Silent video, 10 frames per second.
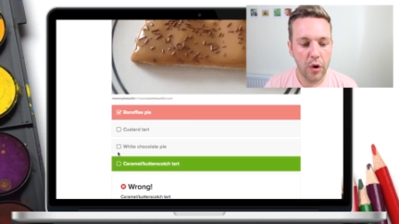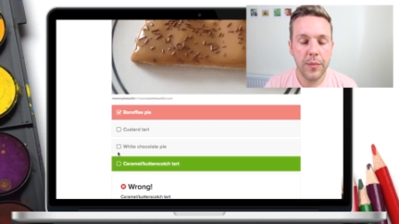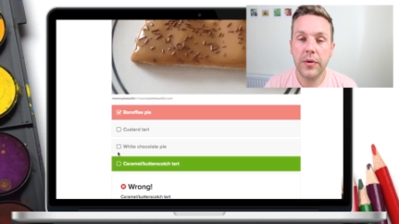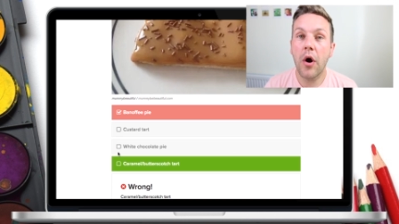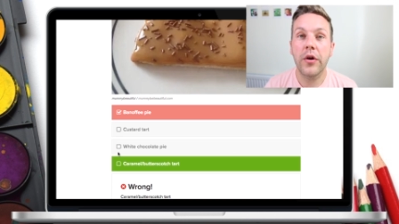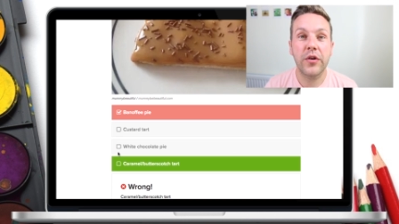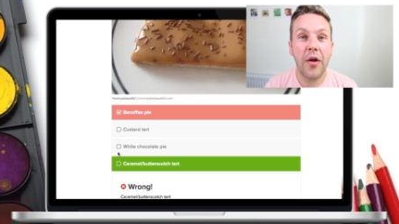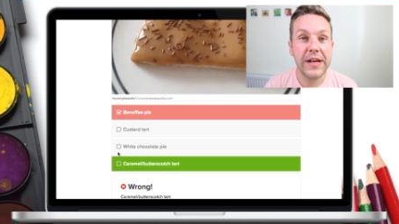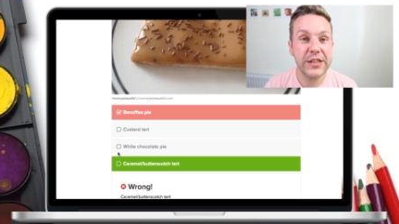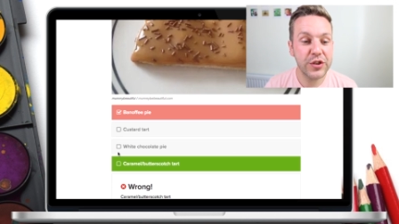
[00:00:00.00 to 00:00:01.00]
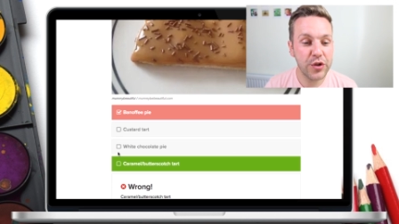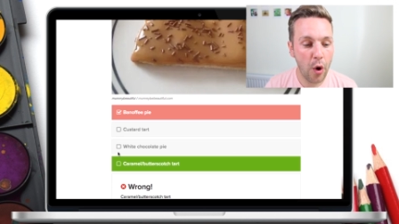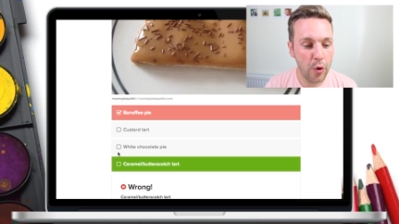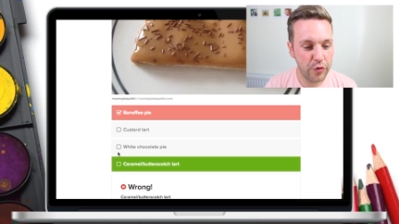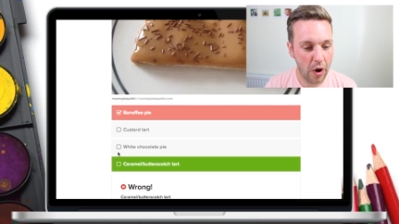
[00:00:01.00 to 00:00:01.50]
oh my god, I got that
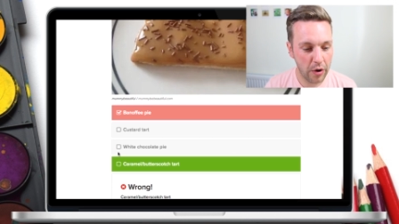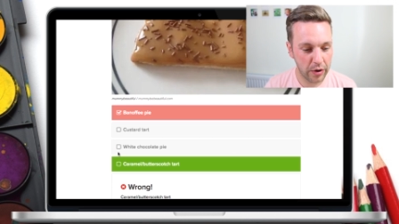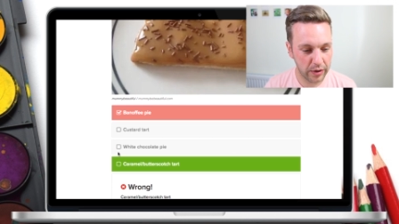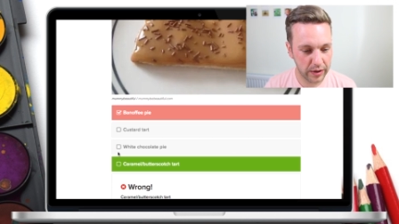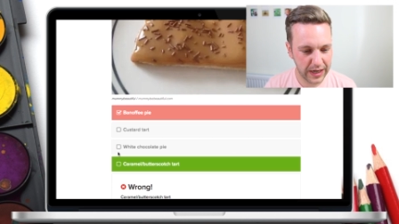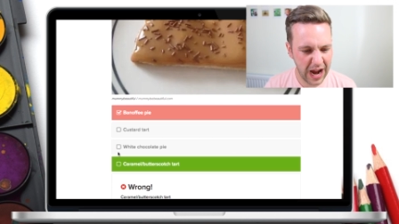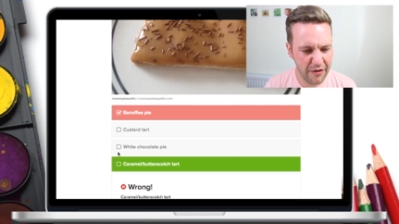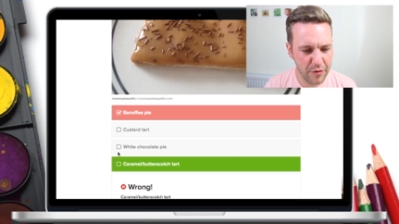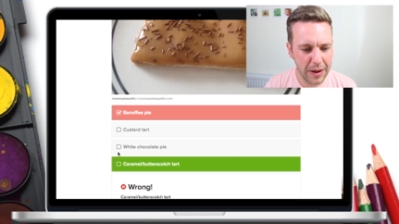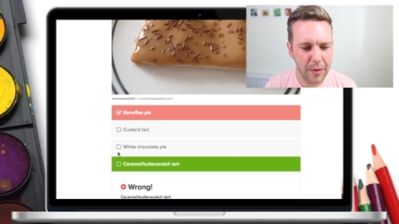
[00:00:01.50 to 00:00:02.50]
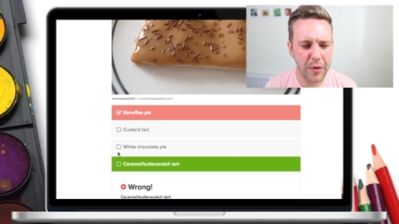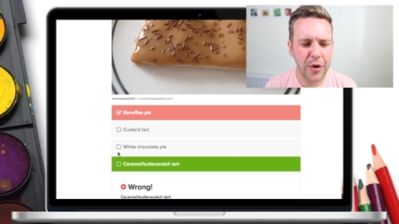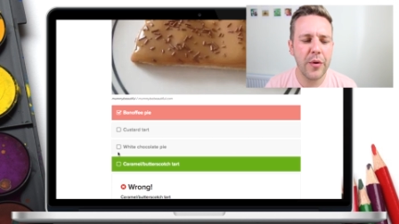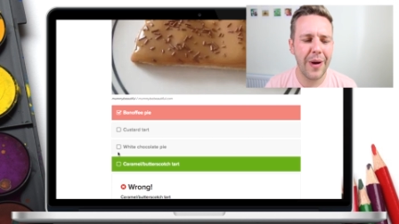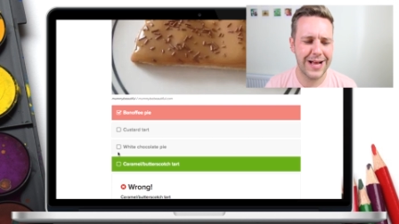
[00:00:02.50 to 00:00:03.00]
so wrong. Caramel,
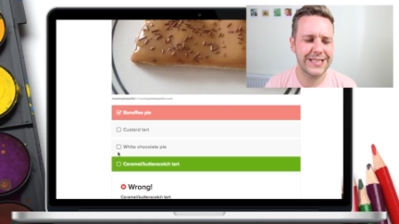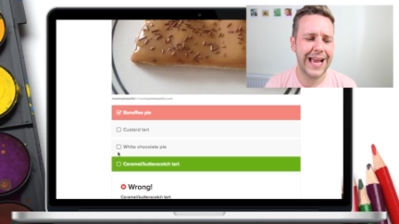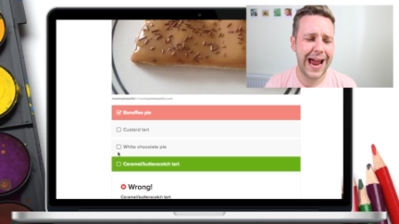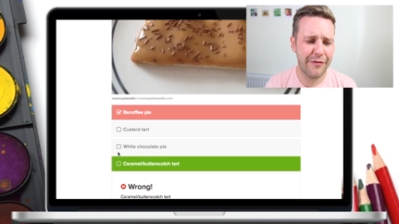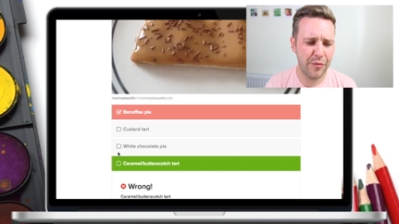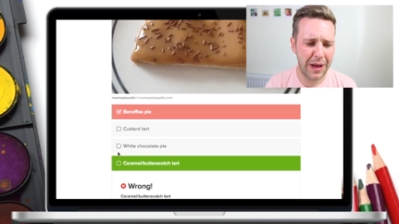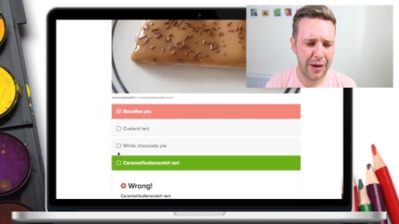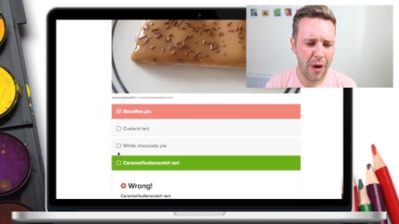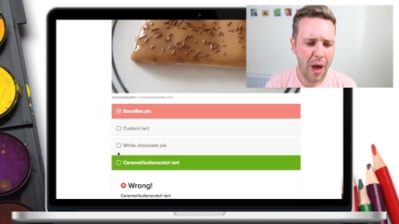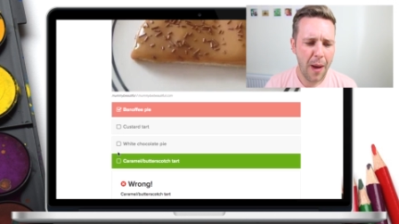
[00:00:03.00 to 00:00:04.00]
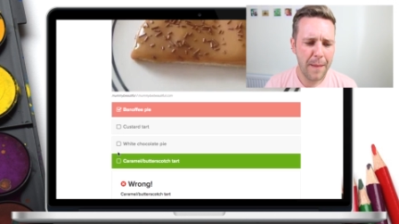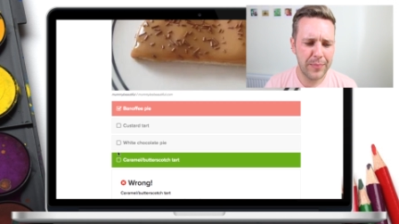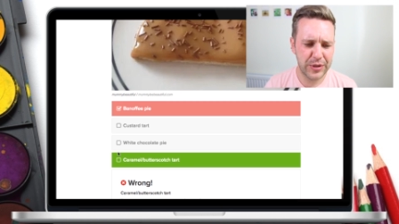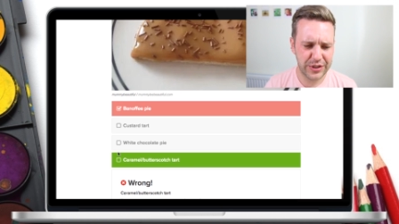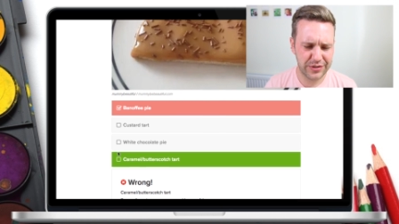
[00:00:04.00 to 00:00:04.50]
who has caramel
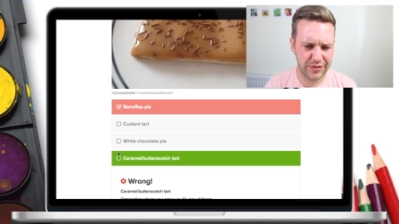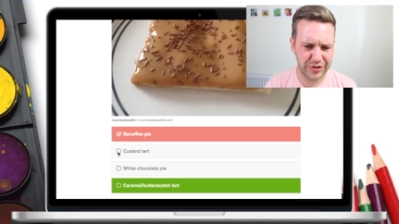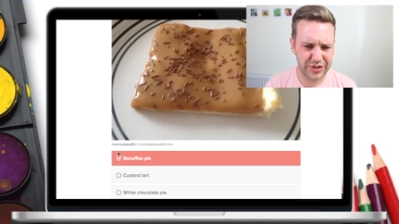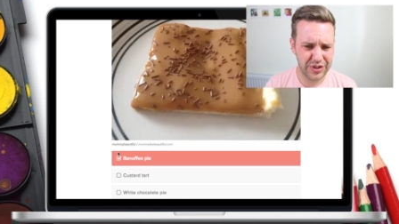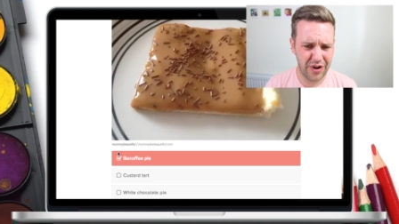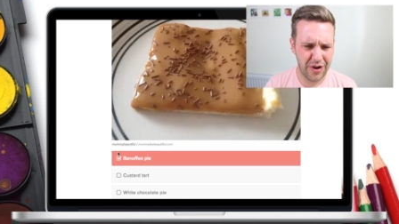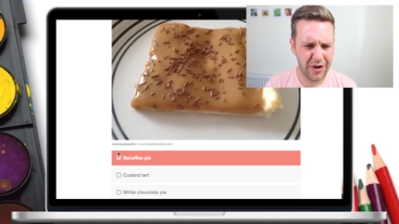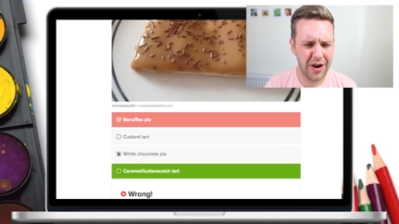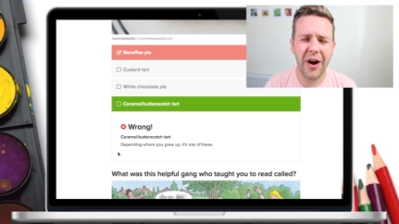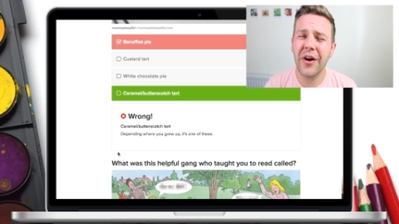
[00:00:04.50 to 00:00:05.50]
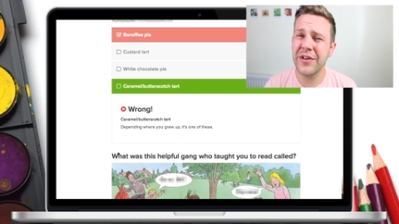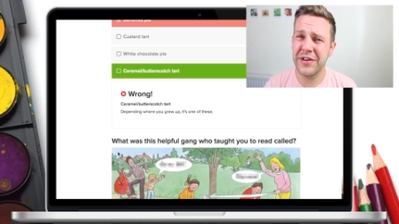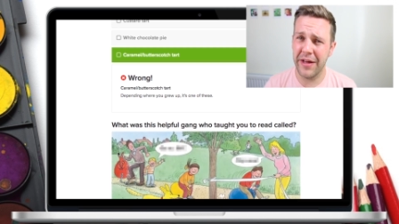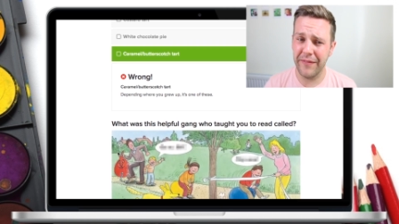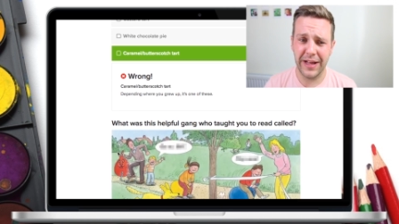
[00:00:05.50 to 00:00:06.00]
butterscotch tart? I
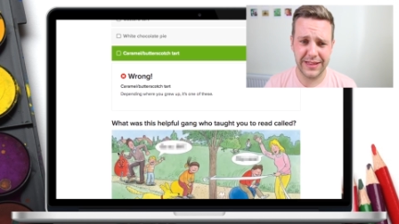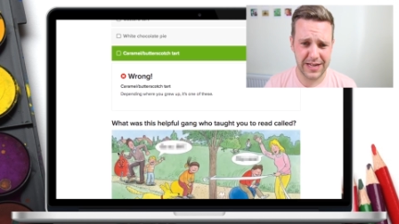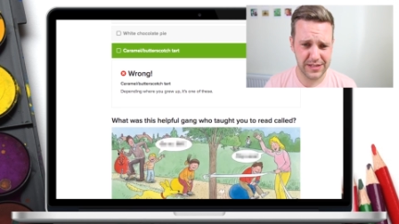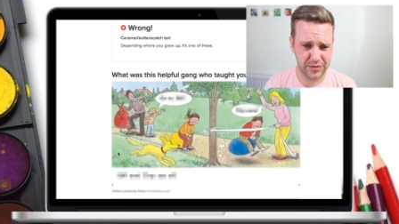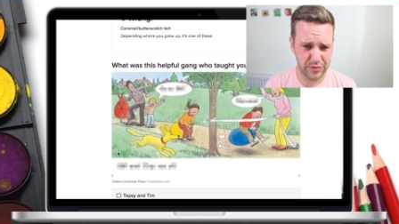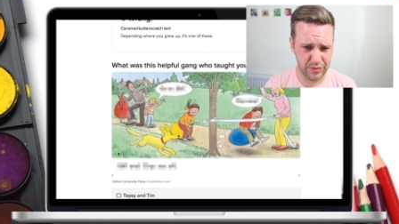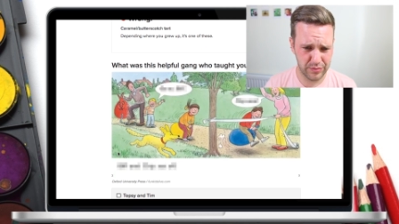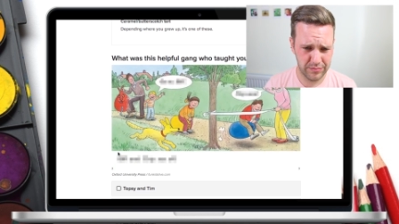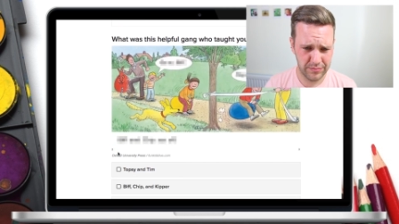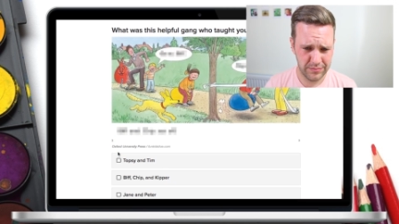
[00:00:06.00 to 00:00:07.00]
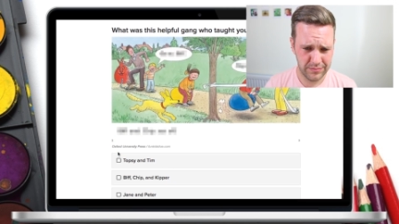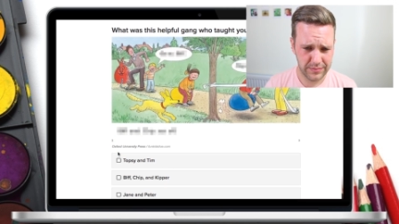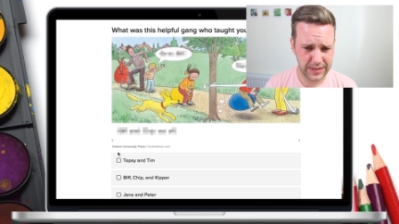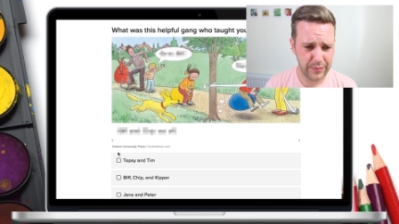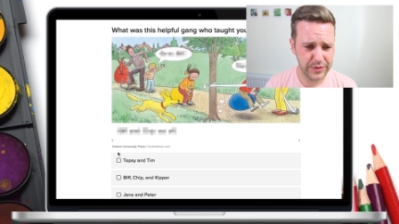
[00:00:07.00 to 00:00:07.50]
never had that at school.
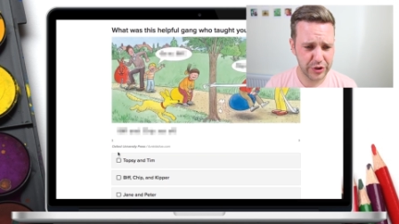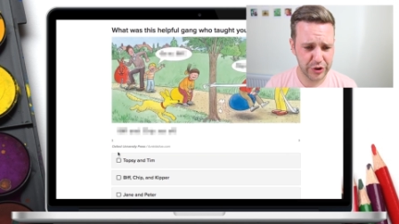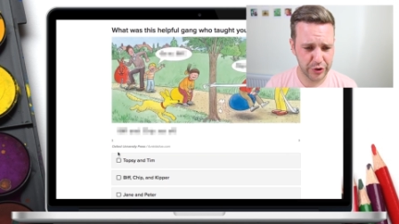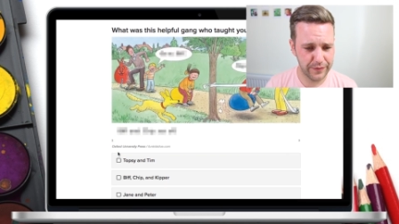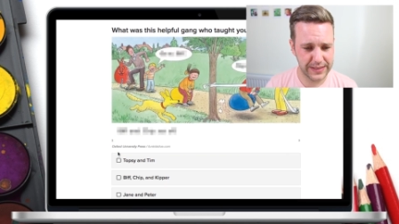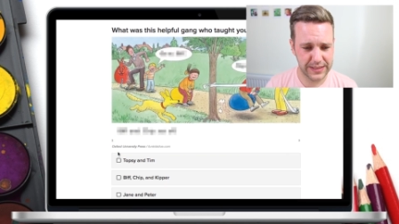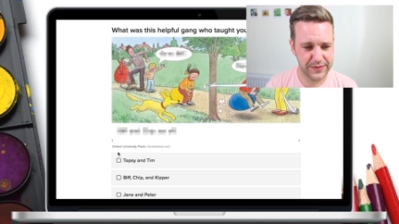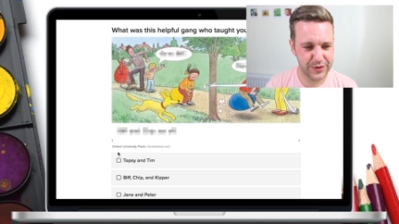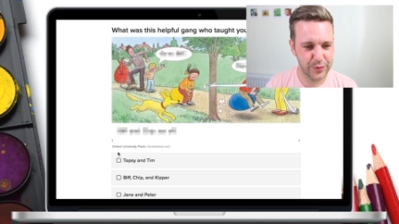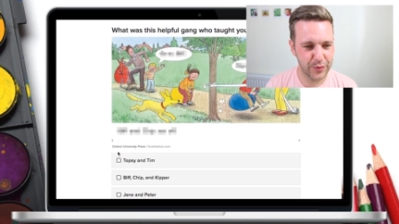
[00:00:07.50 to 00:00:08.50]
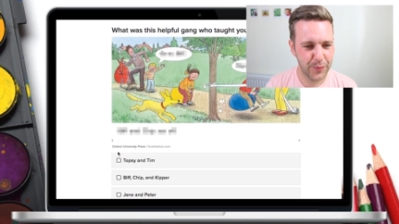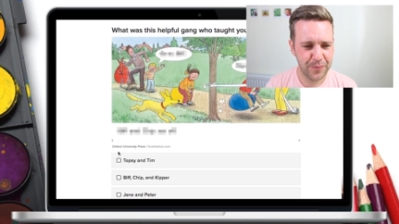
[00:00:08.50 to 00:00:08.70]
That was too fancy for school.